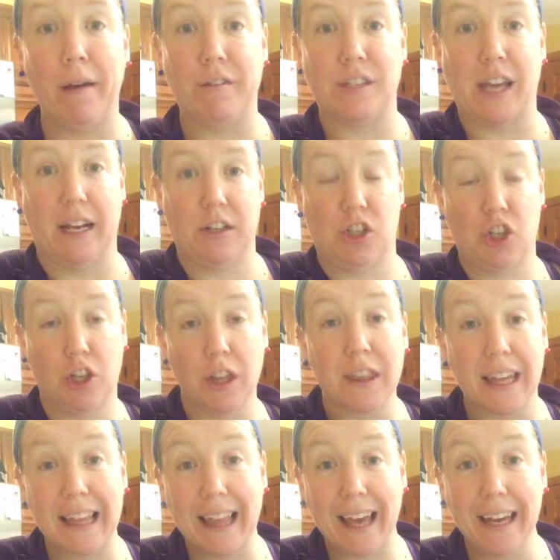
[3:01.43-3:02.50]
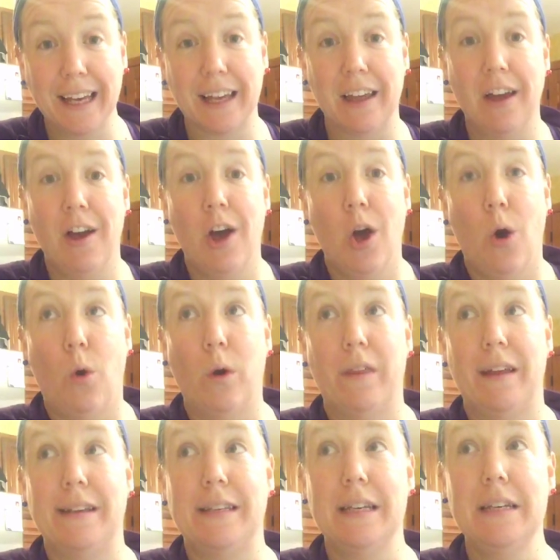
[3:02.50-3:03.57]
of texture that they like, or
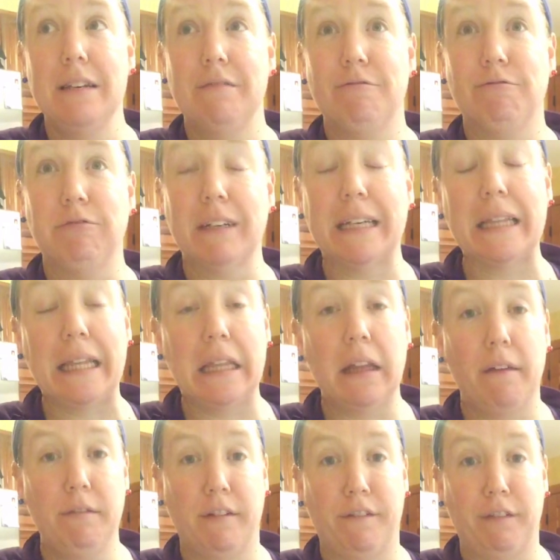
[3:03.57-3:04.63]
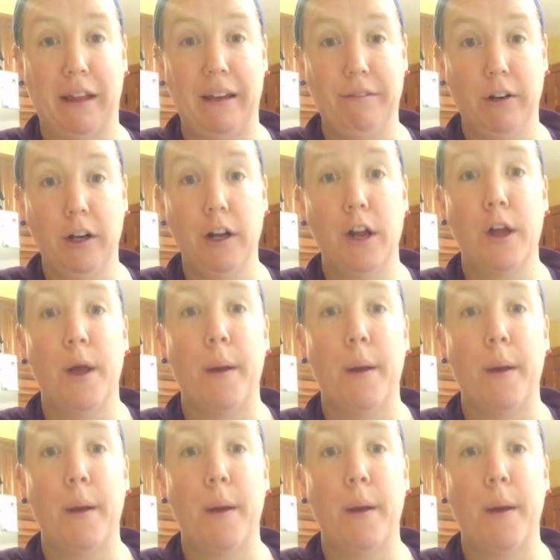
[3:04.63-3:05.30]
they didn't really love the flavor